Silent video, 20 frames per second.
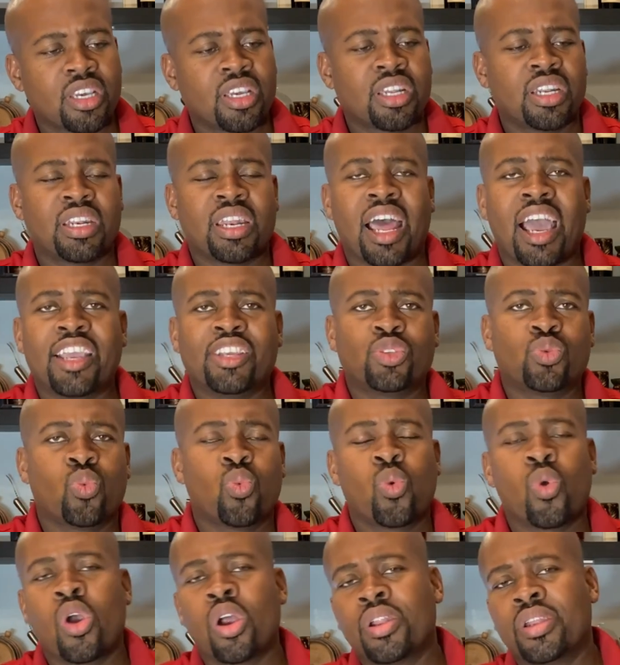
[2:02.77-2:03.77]
nice
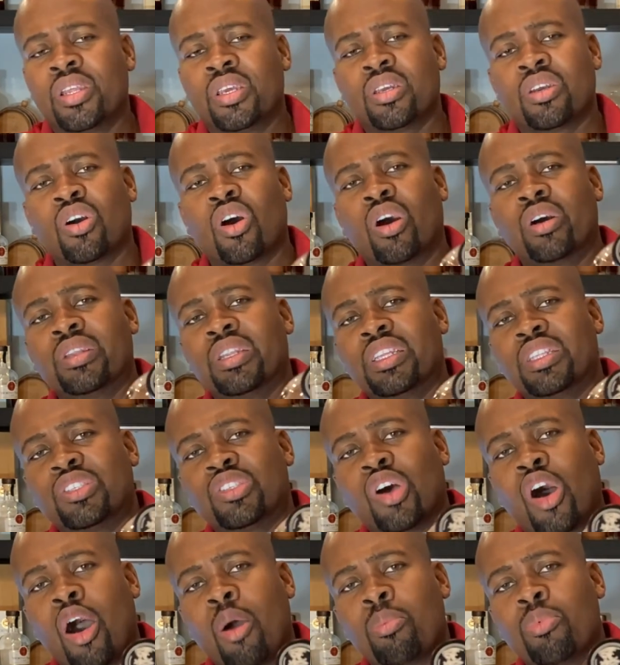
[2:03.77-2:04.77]
wood on the
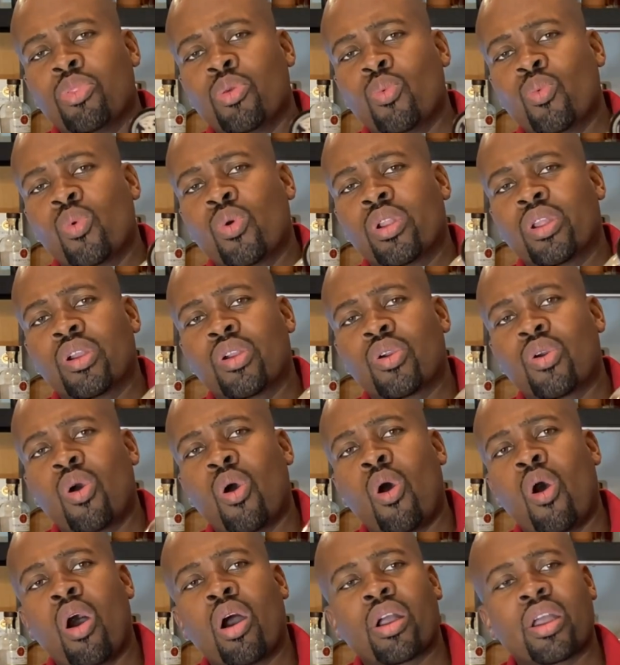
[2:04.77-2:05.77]
top, the wooden
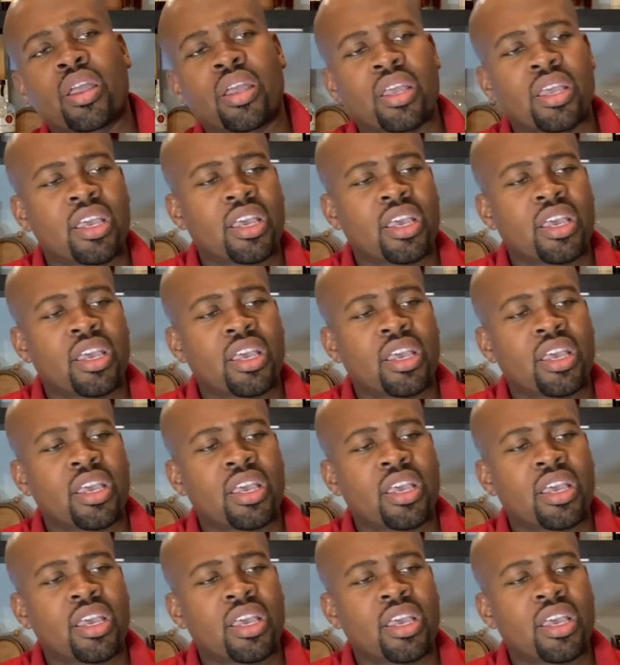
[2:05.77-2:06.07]
cork.